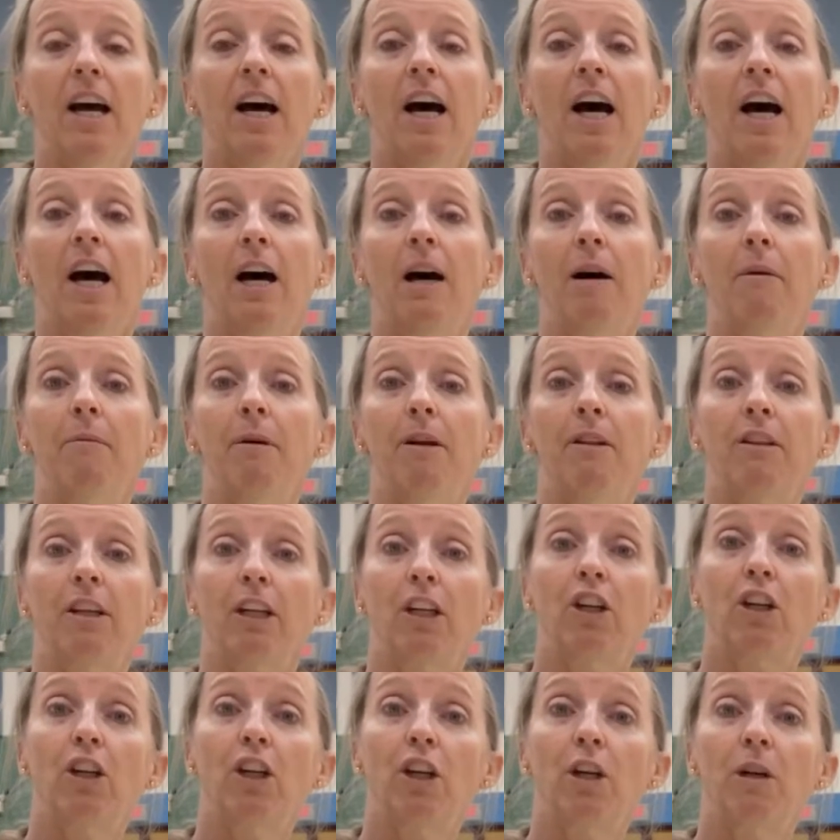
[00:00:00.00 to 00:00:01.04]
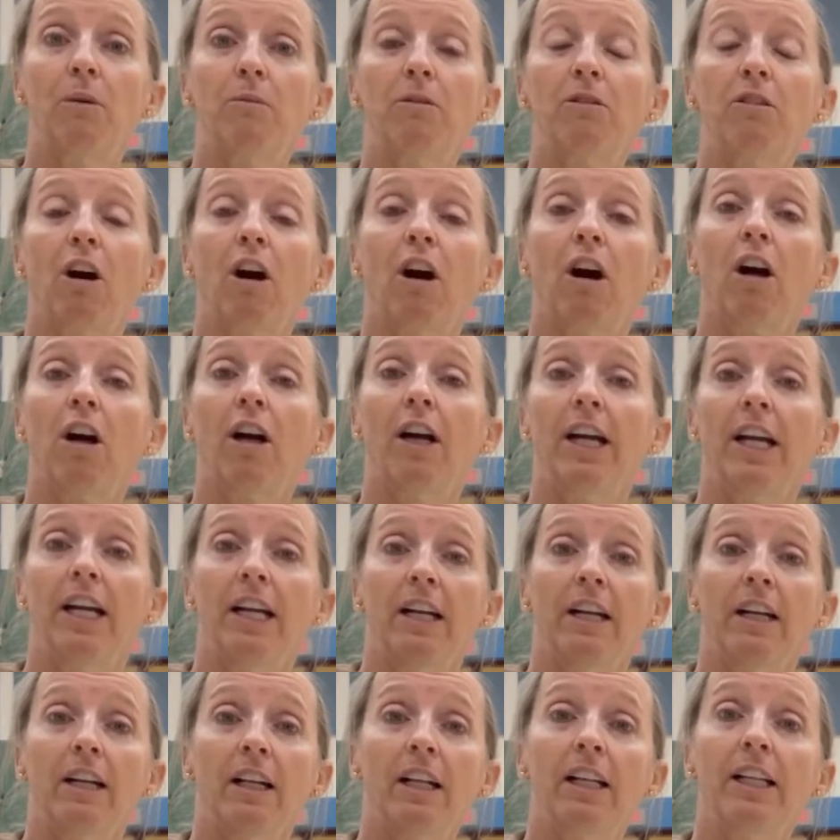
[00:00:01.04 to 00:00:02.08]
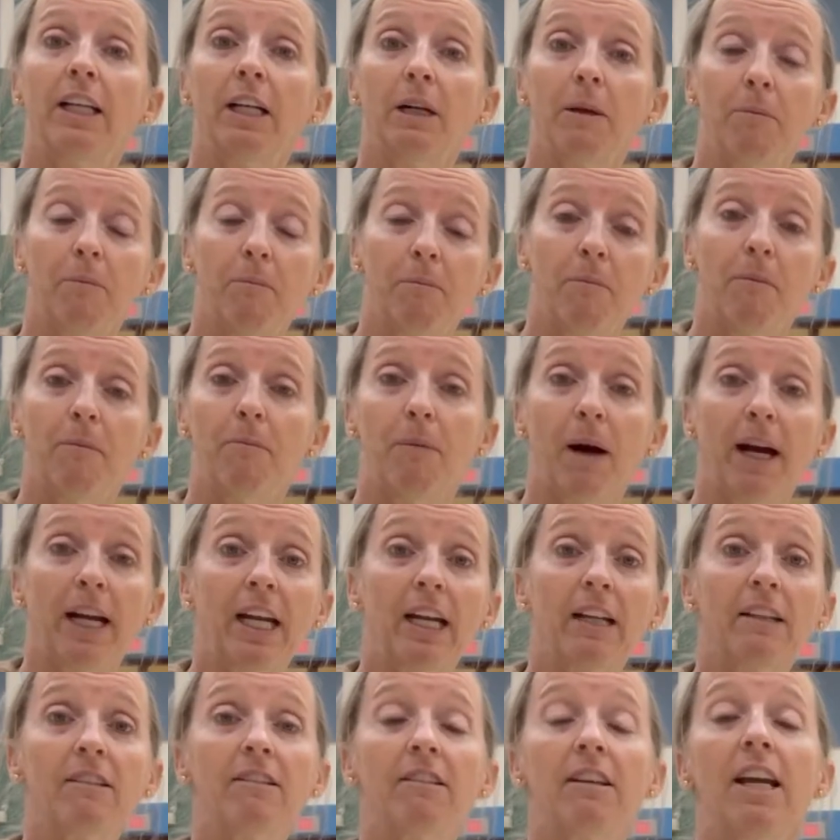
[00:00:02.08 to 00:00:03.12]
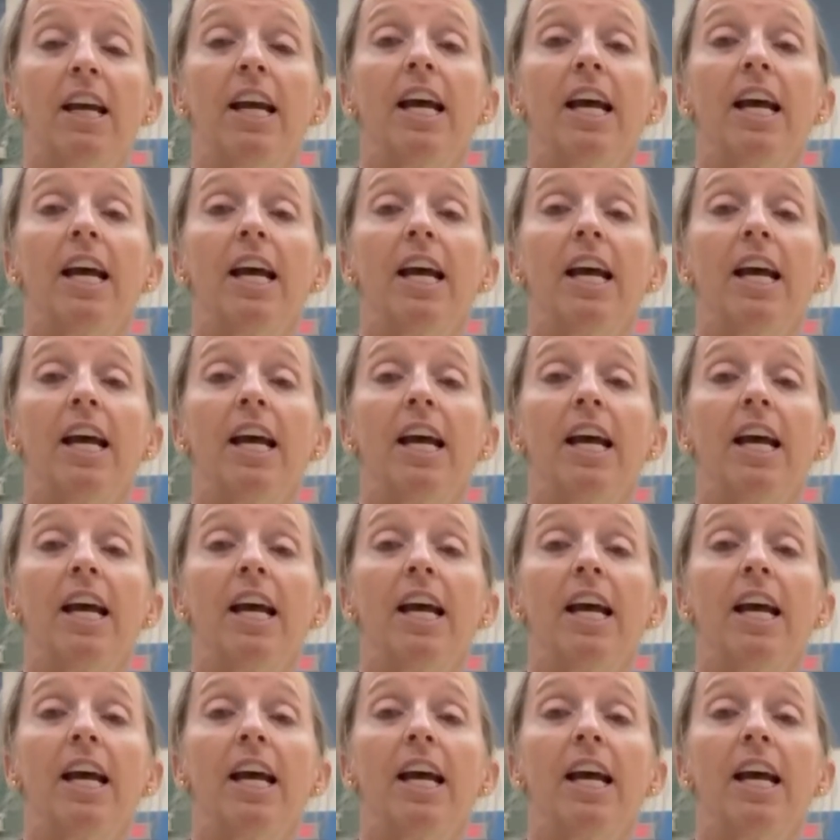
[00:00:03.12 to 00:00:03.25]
the cubes are in clear buckets,